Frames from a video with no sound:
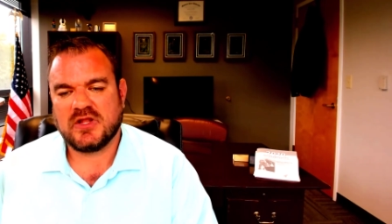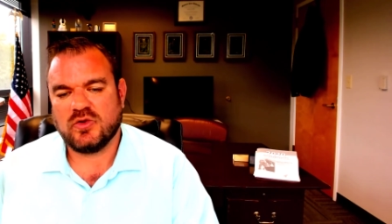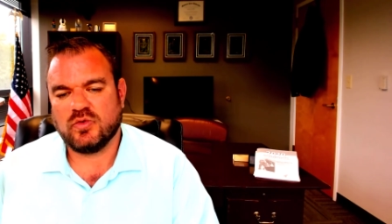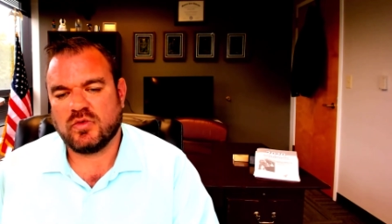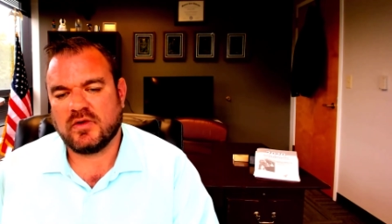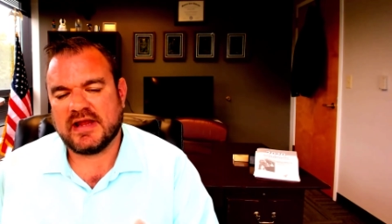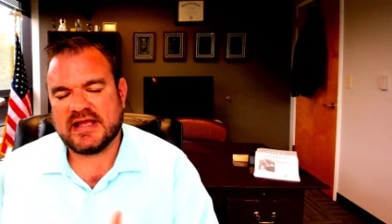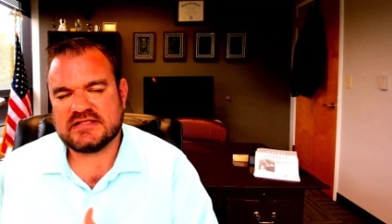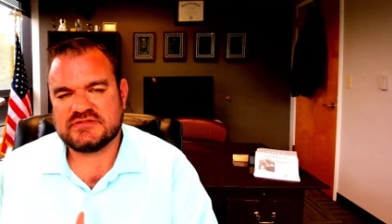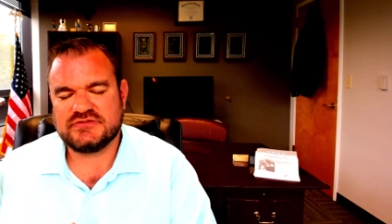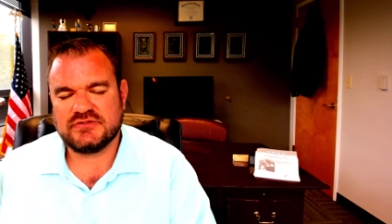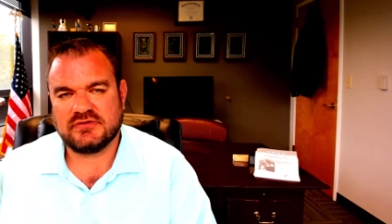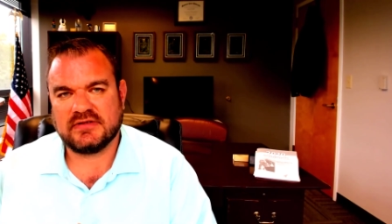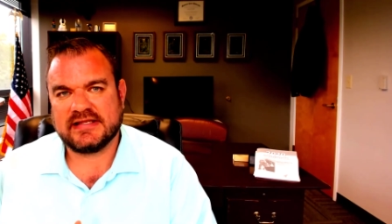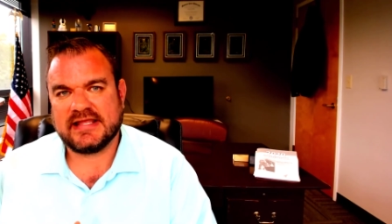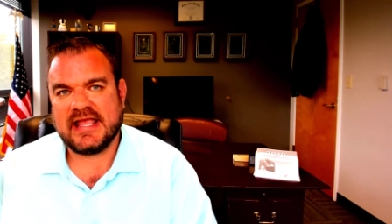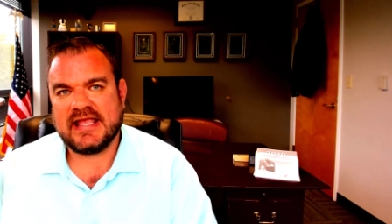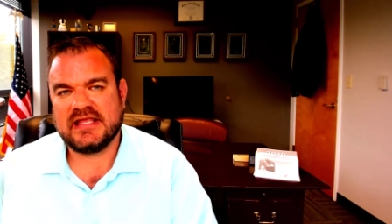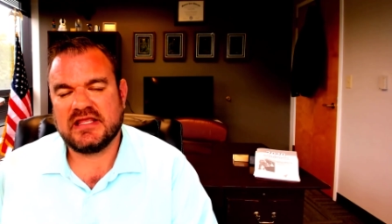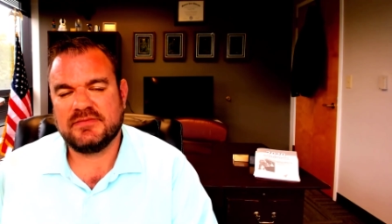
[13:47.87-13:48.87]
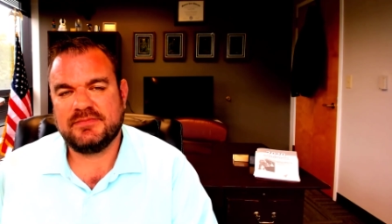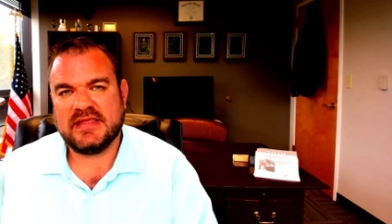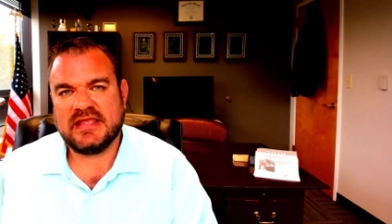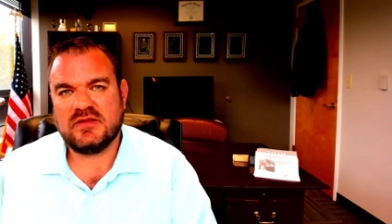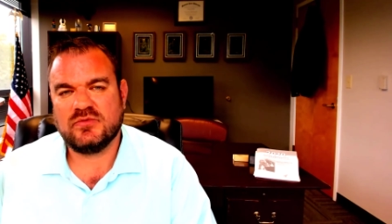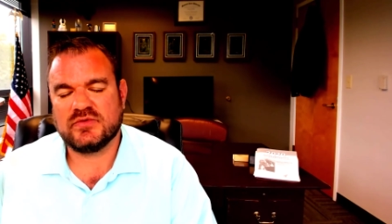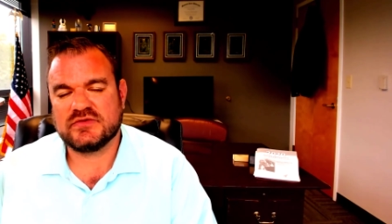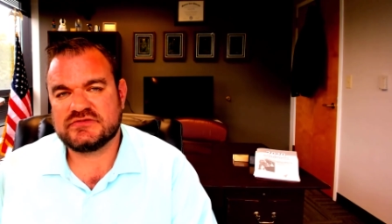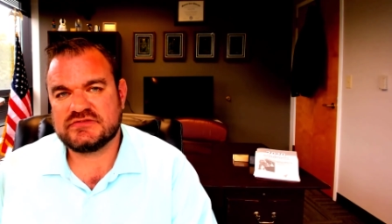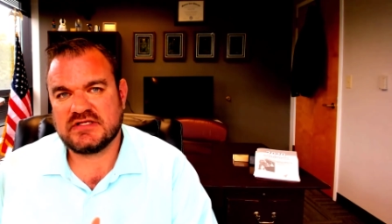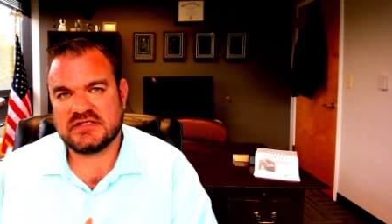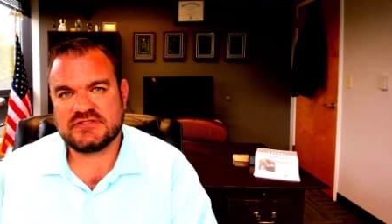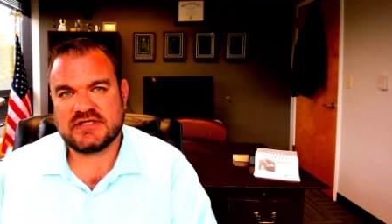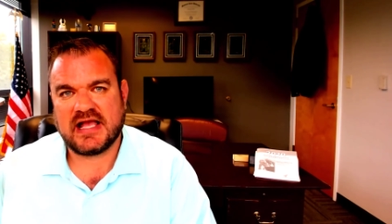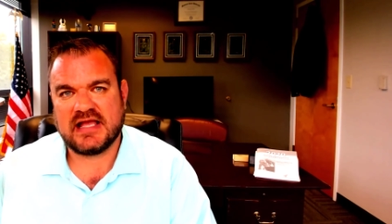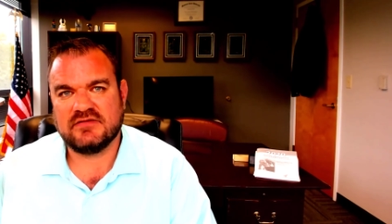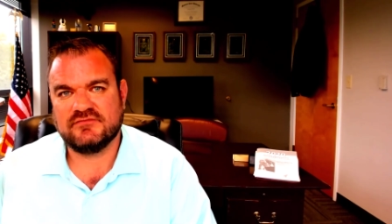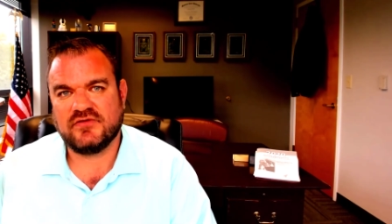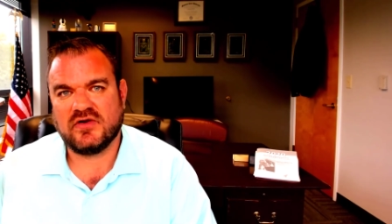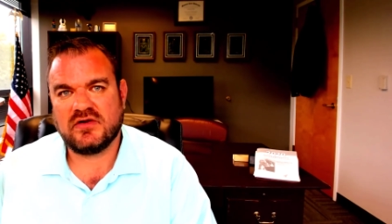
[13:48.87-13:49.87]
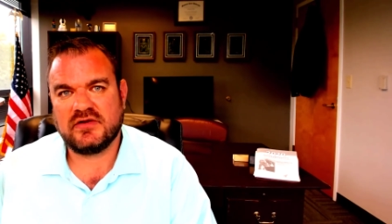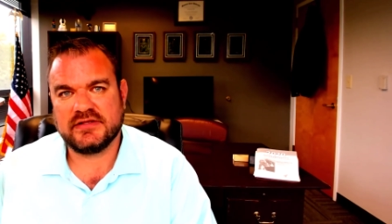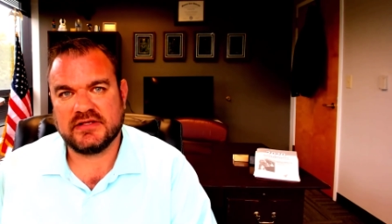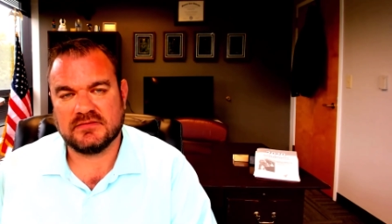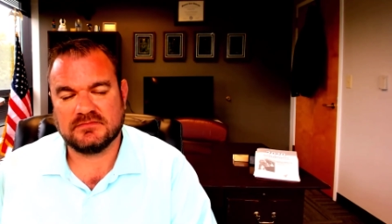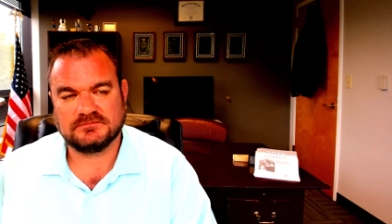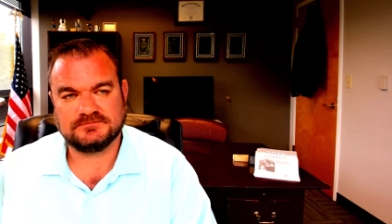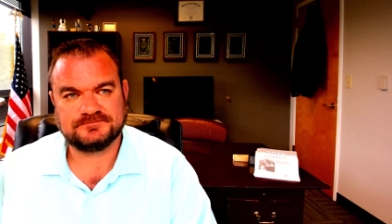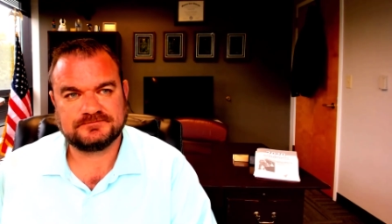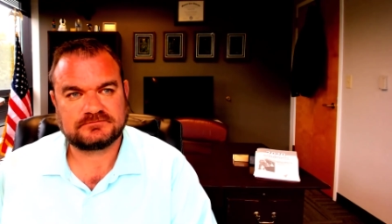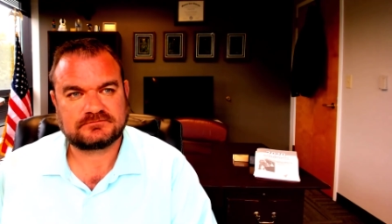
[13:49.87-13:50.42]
Whereas during AEP, with such high volume,